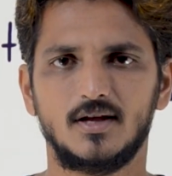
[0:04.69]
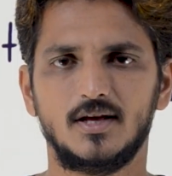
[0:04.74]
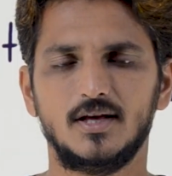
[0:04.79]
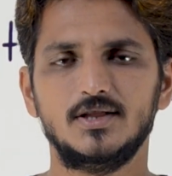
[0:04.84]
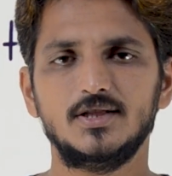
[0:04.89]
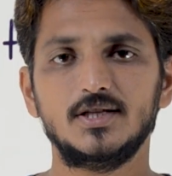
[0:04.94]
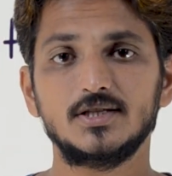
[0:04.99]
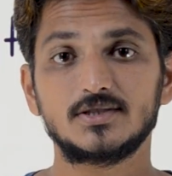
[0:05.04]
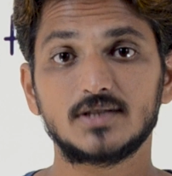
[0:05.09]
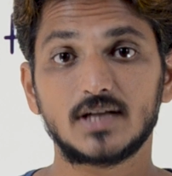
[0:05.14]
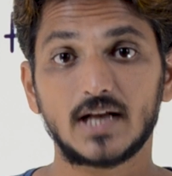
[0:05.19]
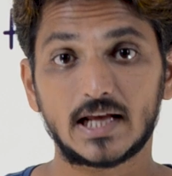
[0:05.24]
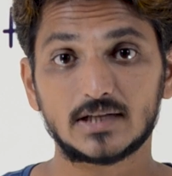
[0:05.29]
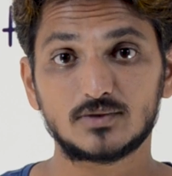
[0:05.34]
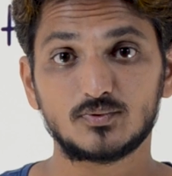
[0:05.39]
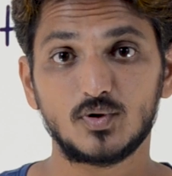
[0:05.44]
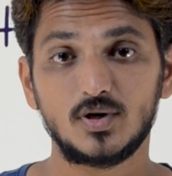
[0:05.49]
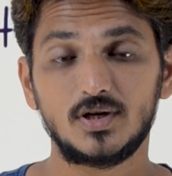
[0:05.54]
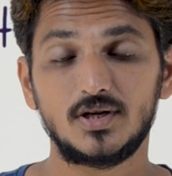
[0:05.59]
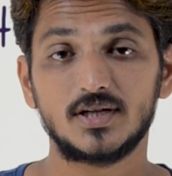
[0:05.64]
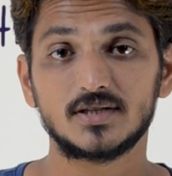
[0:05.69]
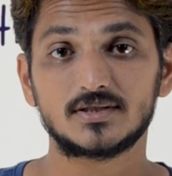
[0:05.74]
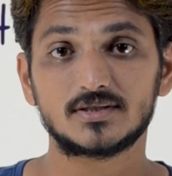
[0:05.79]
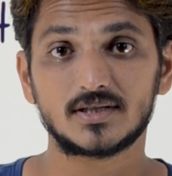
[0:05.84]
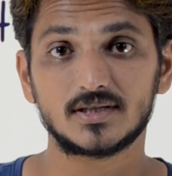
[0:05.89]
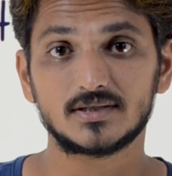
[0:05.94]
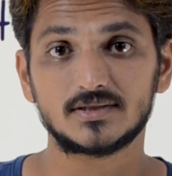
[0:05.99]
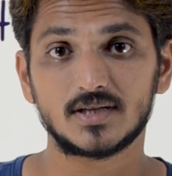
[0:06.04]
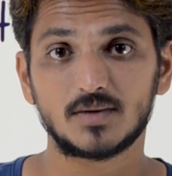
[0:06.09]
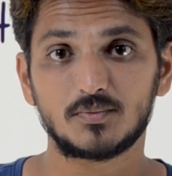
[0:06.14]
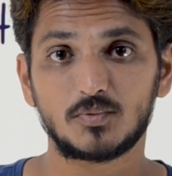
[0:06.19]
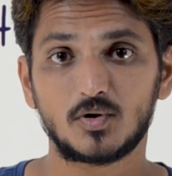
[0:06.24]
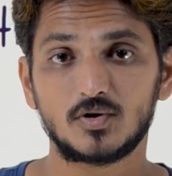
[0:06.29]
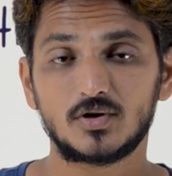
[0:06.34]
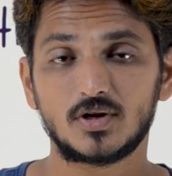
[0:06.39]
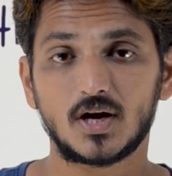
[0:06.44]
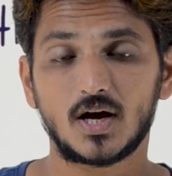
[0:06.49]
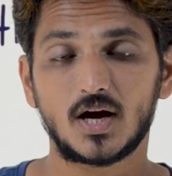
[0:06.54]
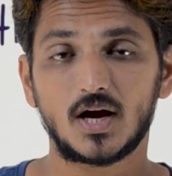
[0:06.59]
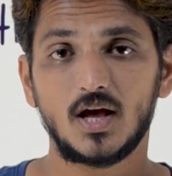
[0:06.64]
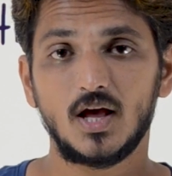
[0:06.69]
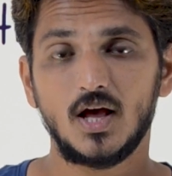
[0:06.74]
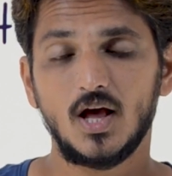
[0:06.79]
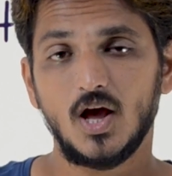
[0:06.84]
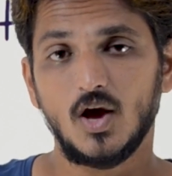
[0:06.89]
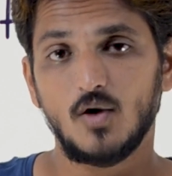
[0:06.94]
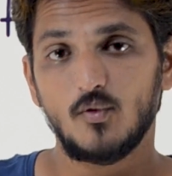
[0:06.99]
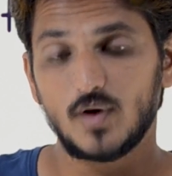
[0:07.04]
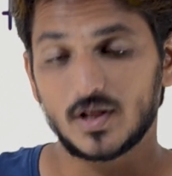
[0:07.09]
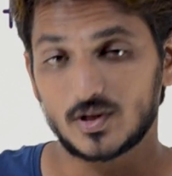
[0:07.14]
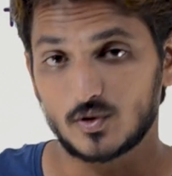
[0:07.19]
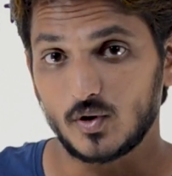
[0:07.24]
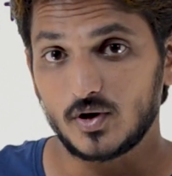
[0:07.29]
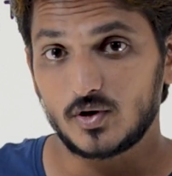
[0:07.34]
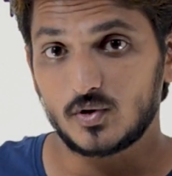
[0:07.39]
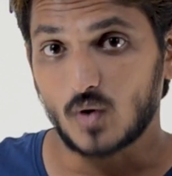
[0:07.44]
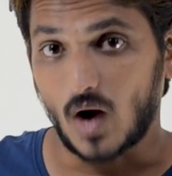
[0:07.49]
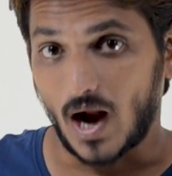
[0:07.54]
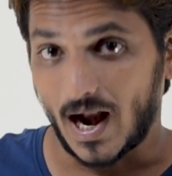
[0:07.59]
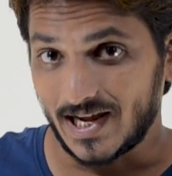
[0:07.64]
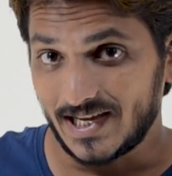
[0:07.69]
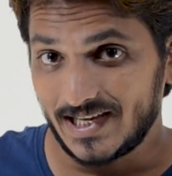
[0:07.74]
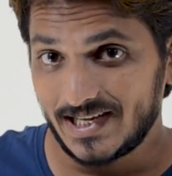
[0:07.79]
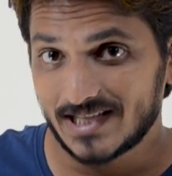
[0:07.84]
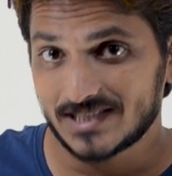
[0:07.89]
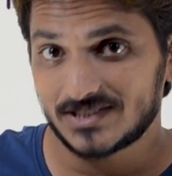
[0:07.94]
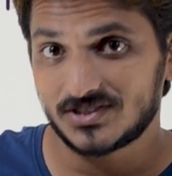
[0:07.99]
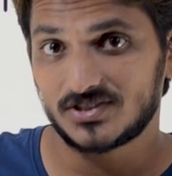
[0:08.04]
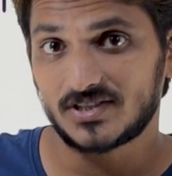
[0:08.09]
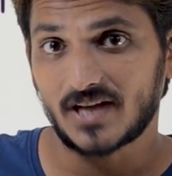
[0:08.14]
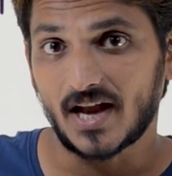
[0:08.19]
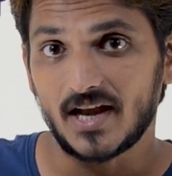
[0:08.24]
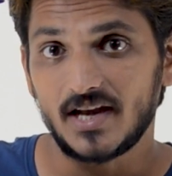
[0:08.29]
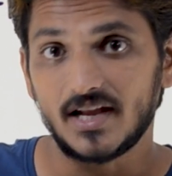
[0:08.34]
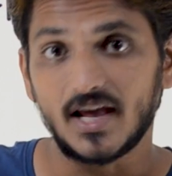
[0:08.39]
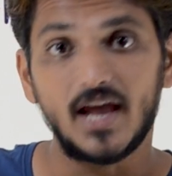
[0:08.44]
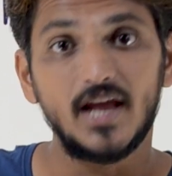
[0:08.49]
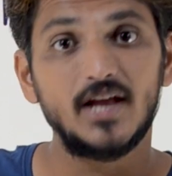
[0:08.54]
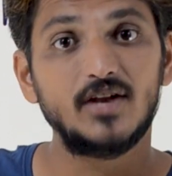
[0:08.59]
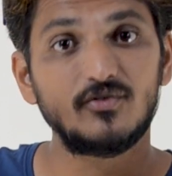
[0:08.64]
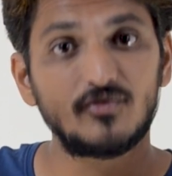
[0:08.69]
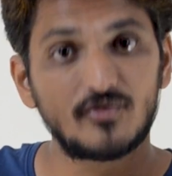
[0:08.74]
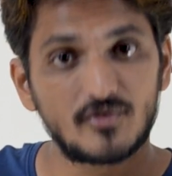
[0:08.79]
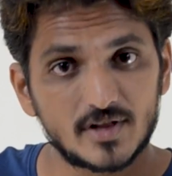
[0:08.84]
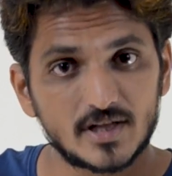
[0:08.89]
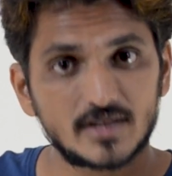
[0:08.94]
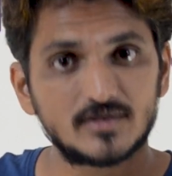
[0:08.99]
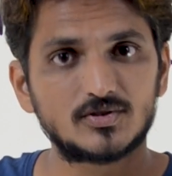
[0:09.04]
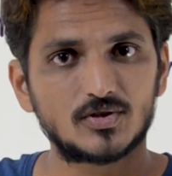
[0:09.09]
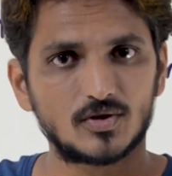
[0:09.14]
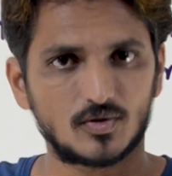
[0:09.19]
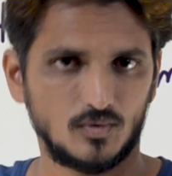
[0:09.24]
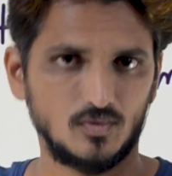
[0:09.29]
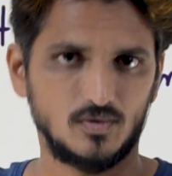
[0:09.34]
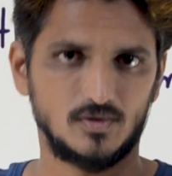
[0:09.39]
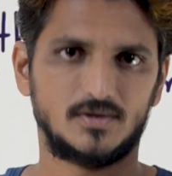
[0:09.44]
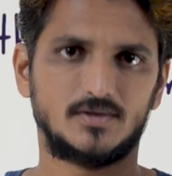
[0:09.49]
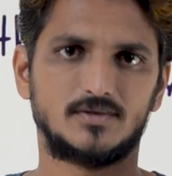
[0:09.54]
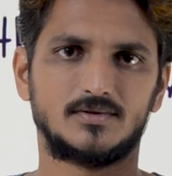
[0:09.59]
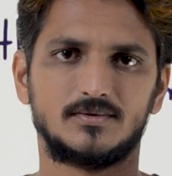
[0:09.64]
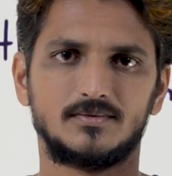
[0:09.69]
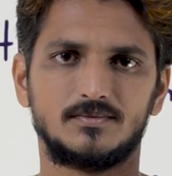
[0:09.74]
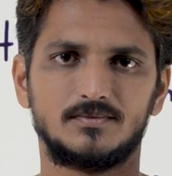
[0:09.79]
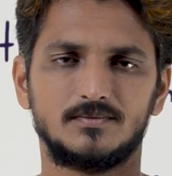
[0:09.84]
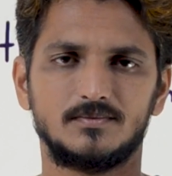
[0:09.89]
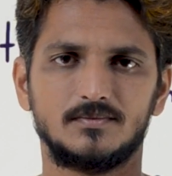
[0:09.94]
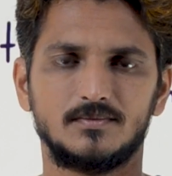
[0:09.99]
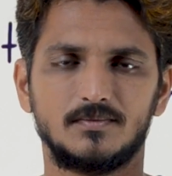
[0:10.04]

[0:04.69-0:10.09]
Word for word: In this class, we'll discuss about, uh, we're going to understand inference rules.